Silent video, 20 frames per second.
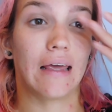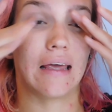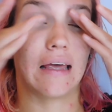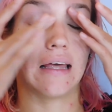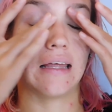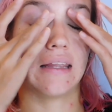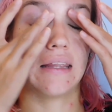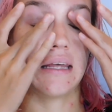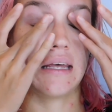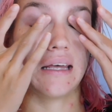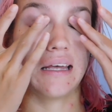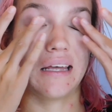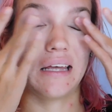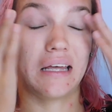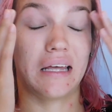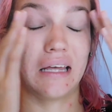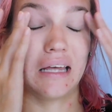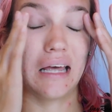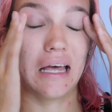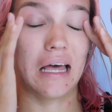cause uh,
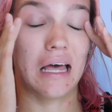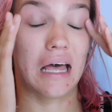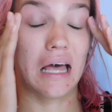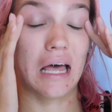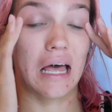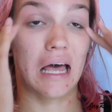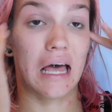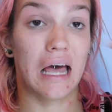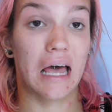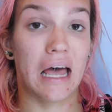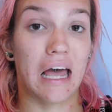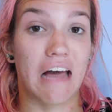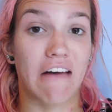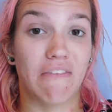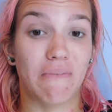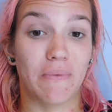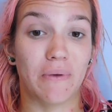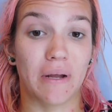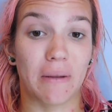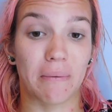I
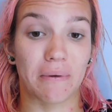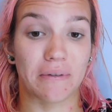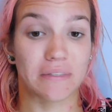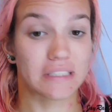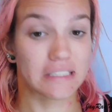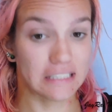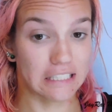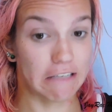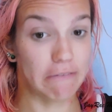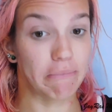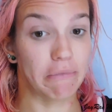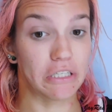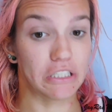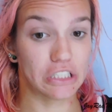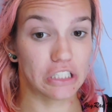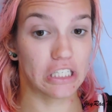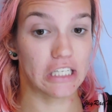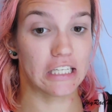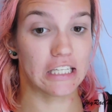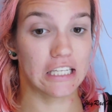haven't been able to sleep
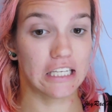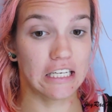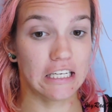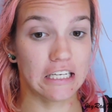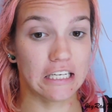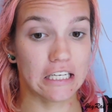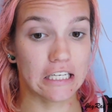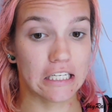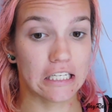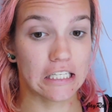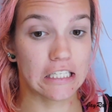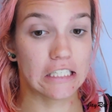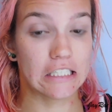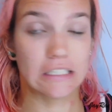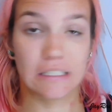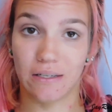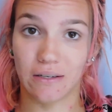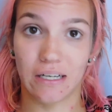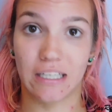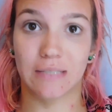much lately.
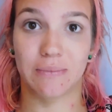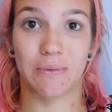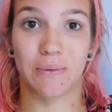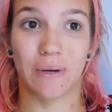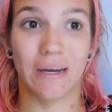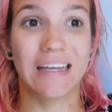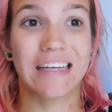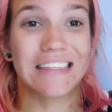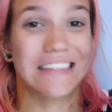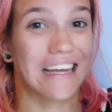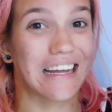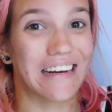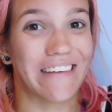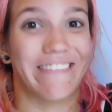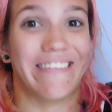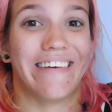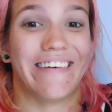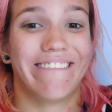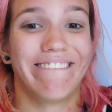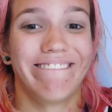Don't ask me why, cause I
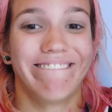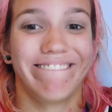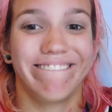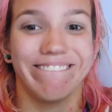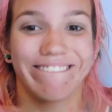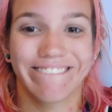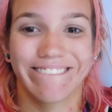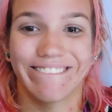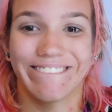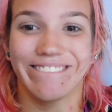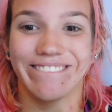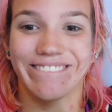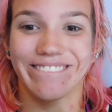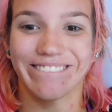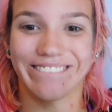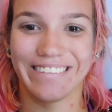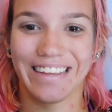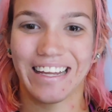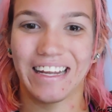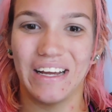don't know.
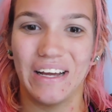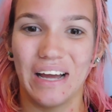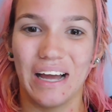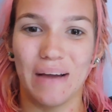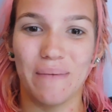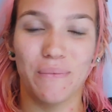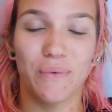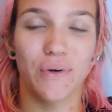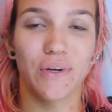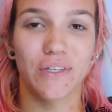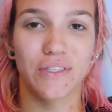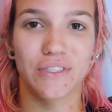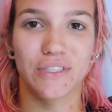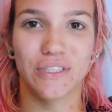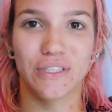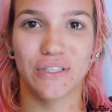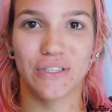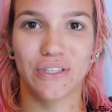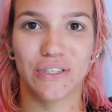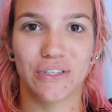I'm going
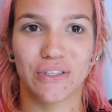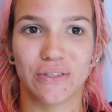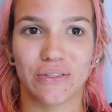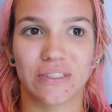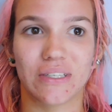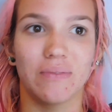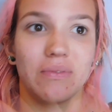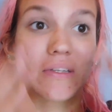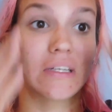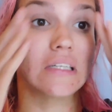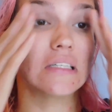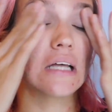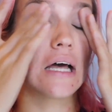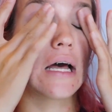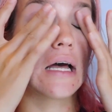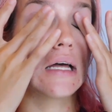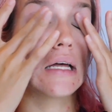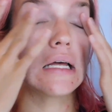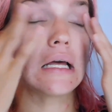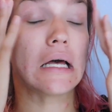to use something
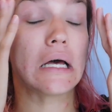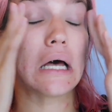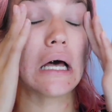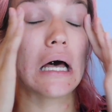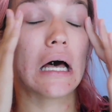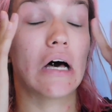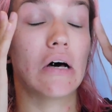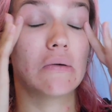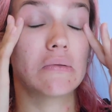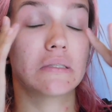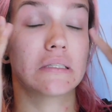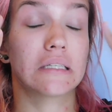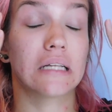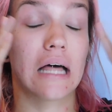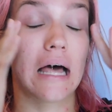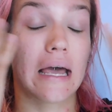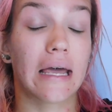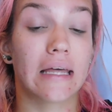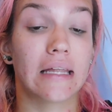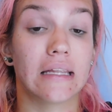that helps
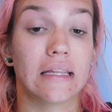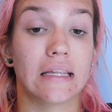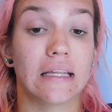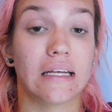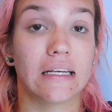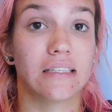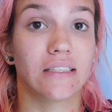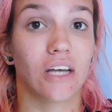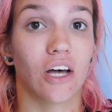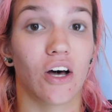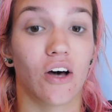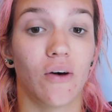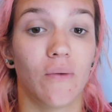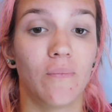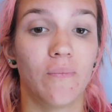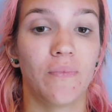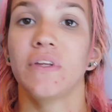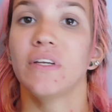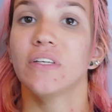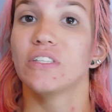lighten these up.
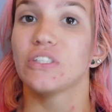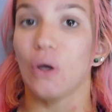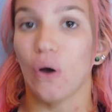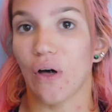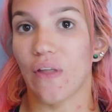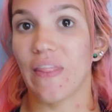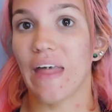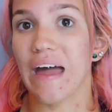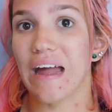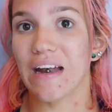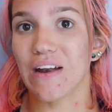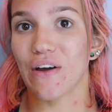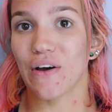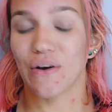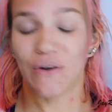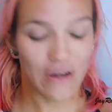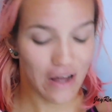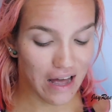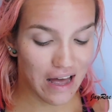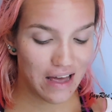So on that
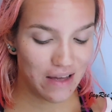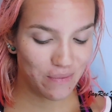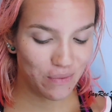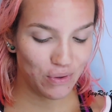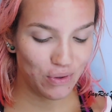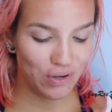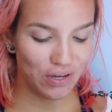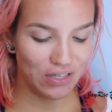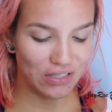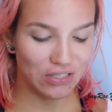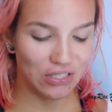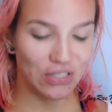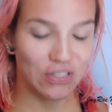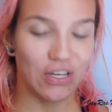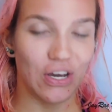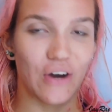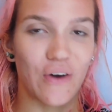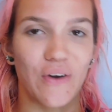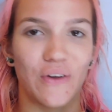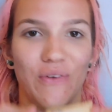note, I am going to
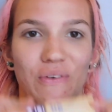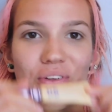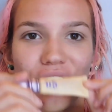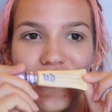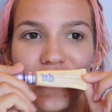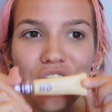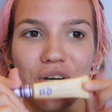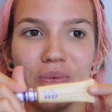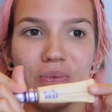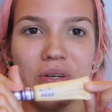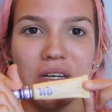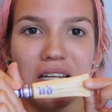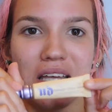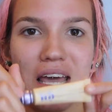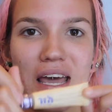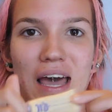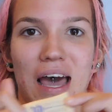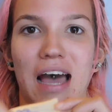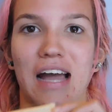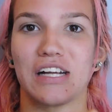go in with the Urban
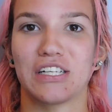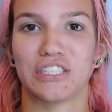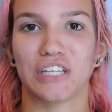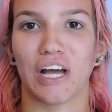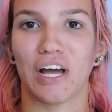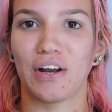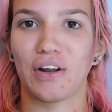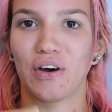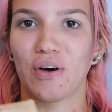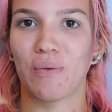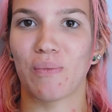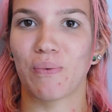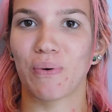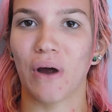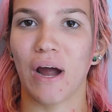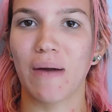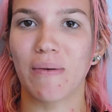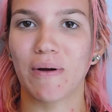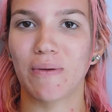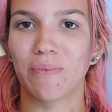Decay Eyeshadow
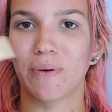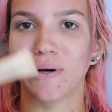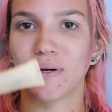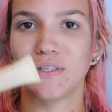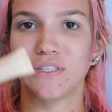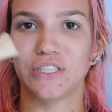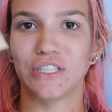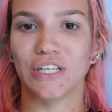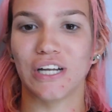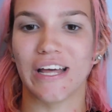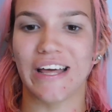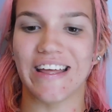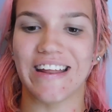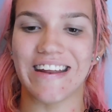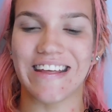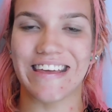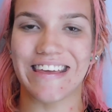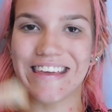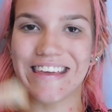Primer Potion in